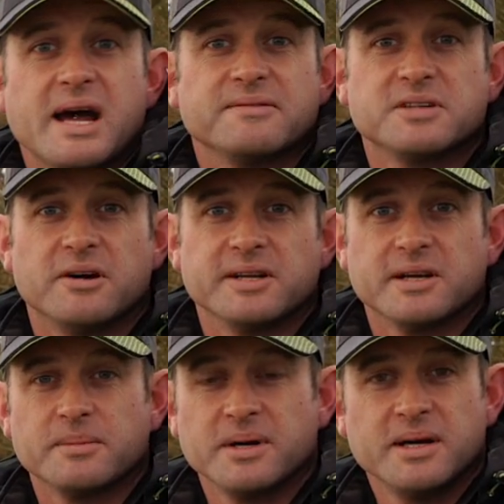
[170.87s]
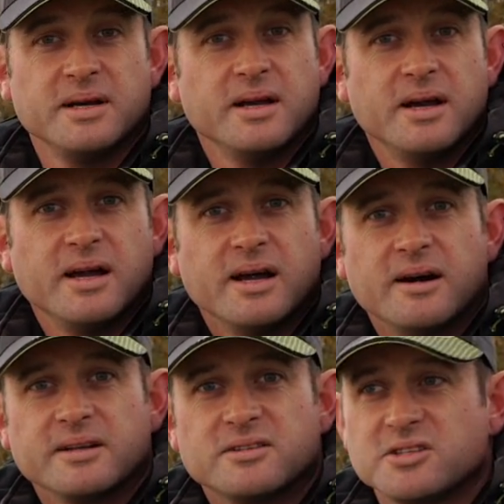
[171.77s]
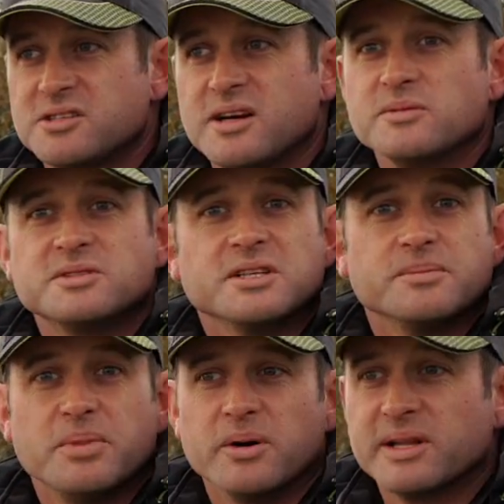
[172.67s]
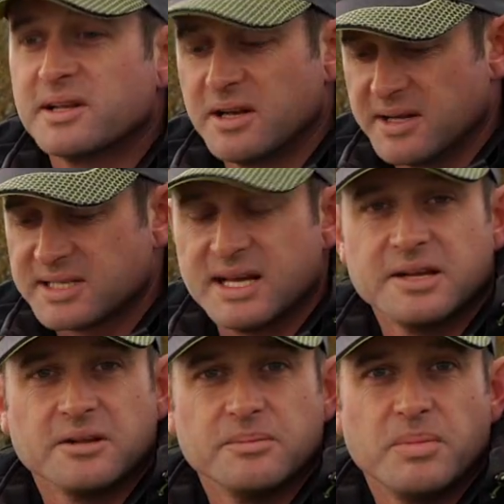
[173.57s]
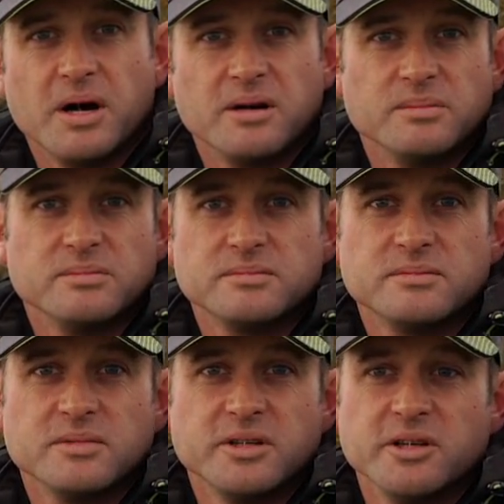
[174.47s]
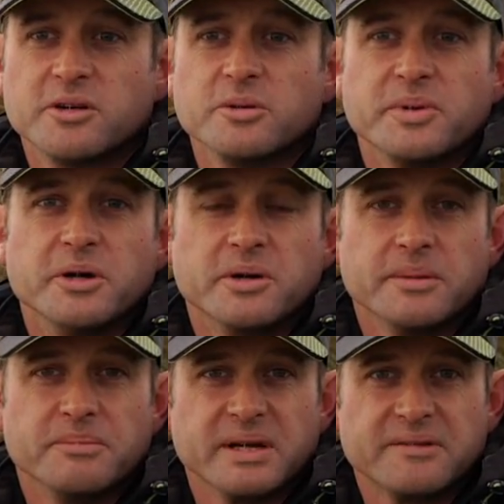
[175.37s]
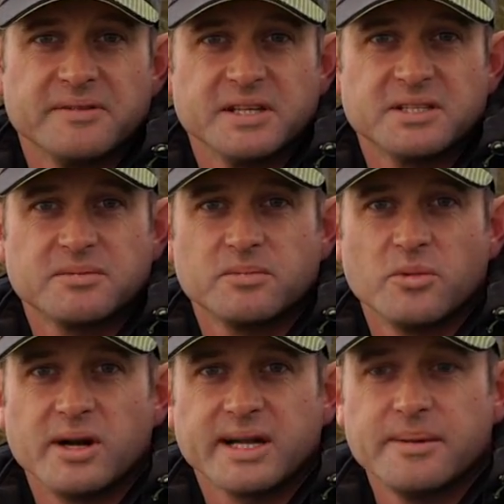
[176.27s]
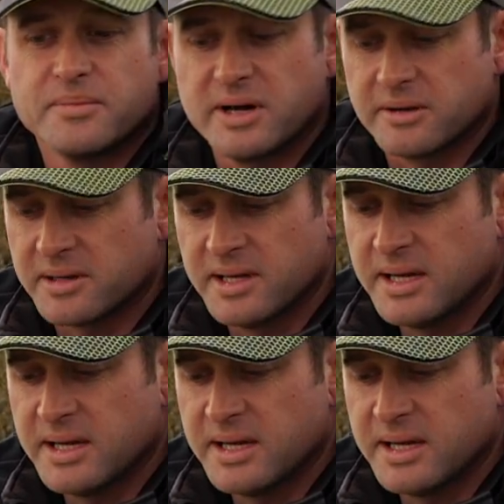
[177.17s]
I have tied up. I just don't see the point. The line's laying on the bottom. You could be hooking big fish, why get broke?